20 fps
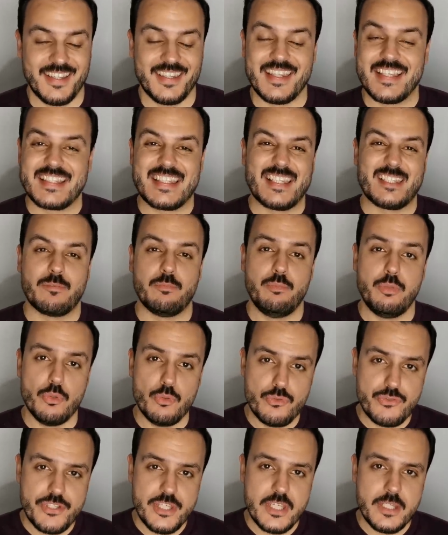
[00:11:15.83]
This is
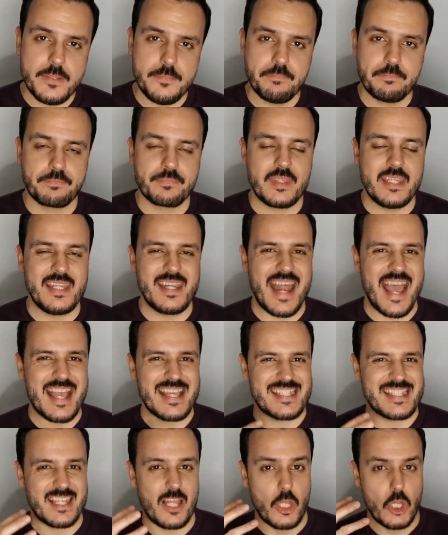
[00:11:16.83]
boozy. It
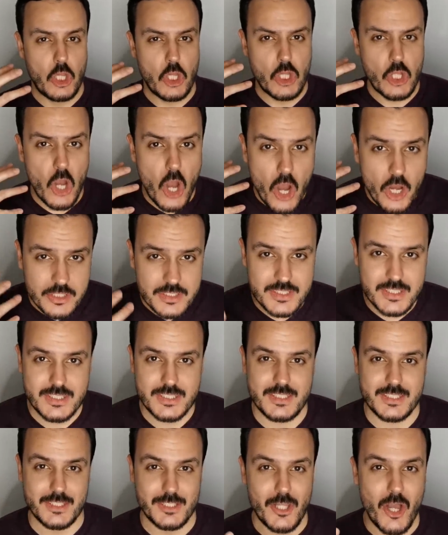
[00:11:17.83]
has
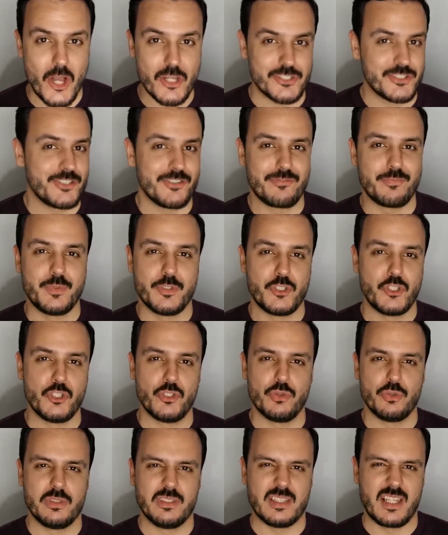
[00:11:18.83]
lots, lots of
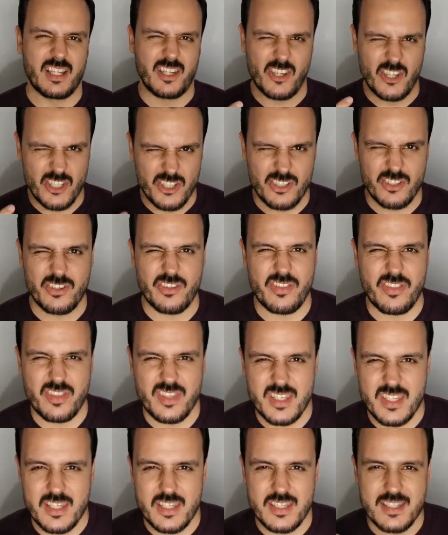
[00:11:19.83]
patchouli, like
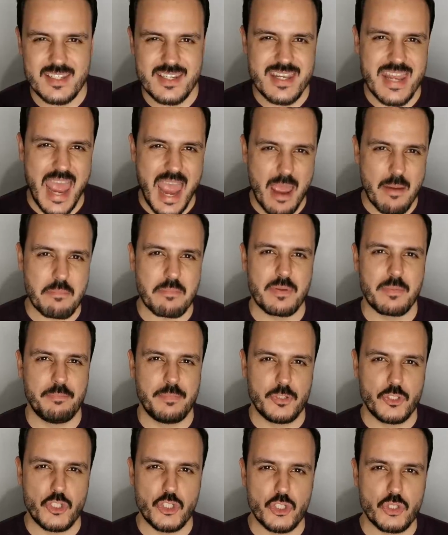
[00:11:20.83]
earthy, damp
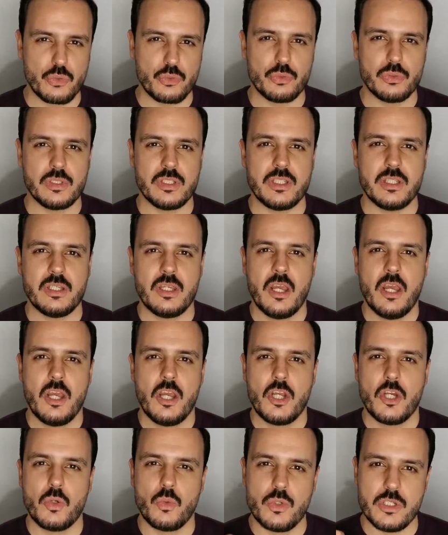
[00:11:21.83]
patchouli
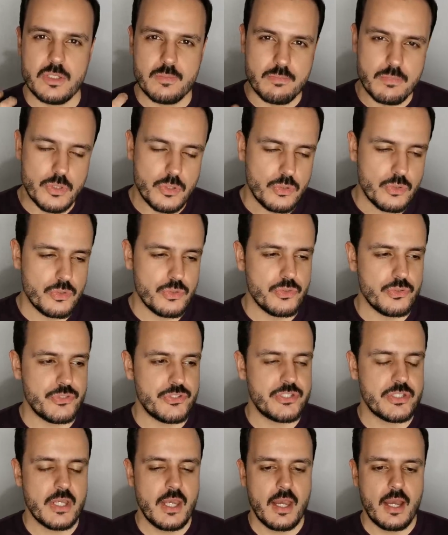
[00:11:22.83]
with
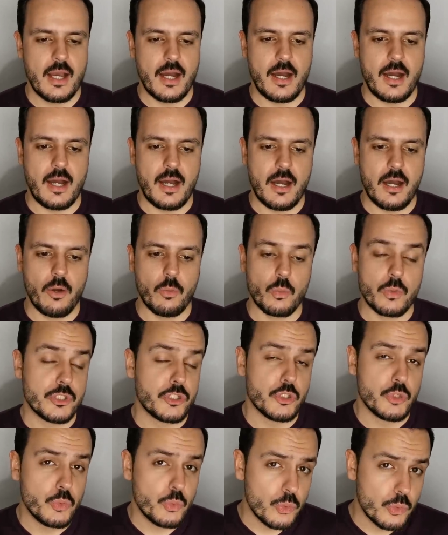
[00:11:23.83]
booze, uh, with
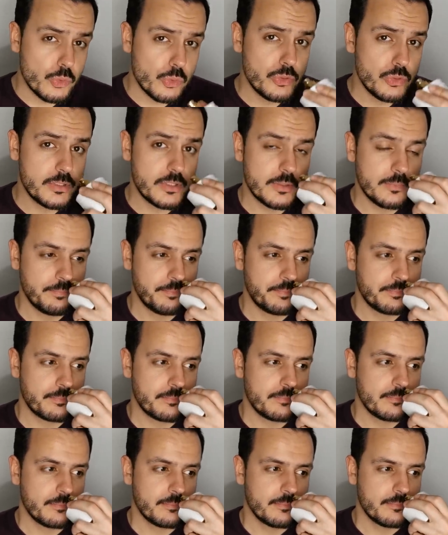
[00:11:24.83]
oud,
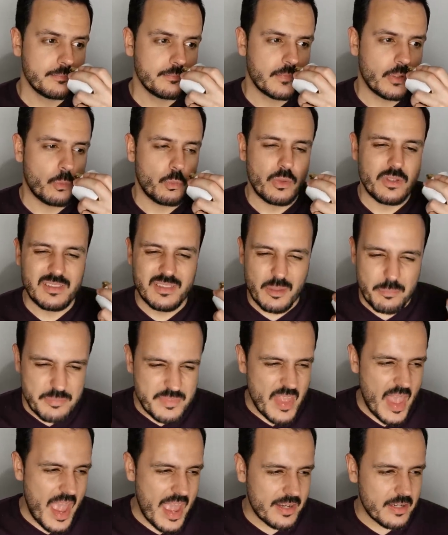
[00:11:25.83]
with
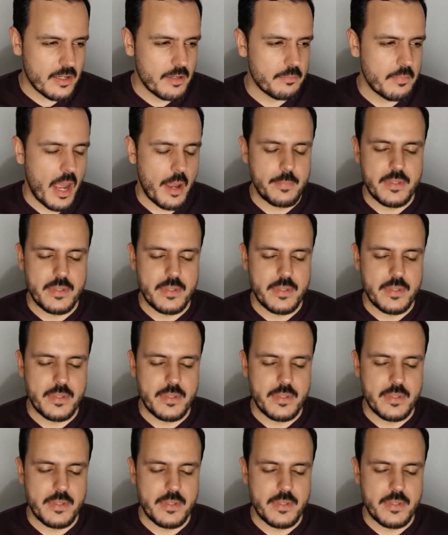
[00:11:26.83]
labdanum.